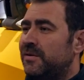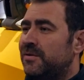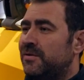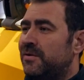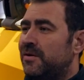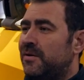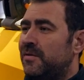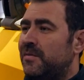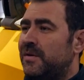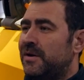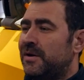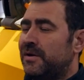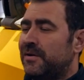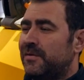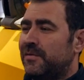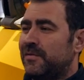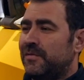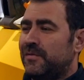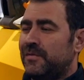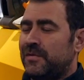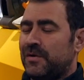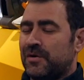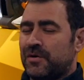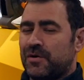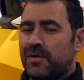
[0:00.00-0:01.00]
No,
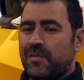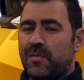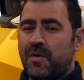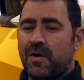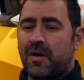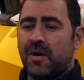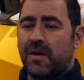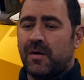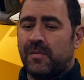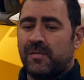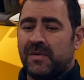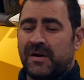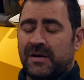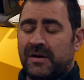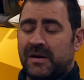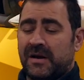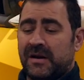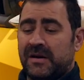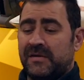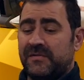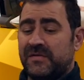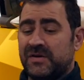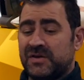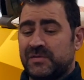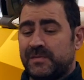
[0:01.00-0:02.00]
you come home
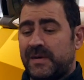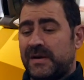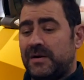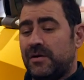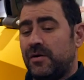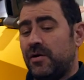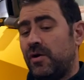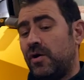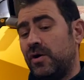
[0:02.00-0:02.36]
and if you spent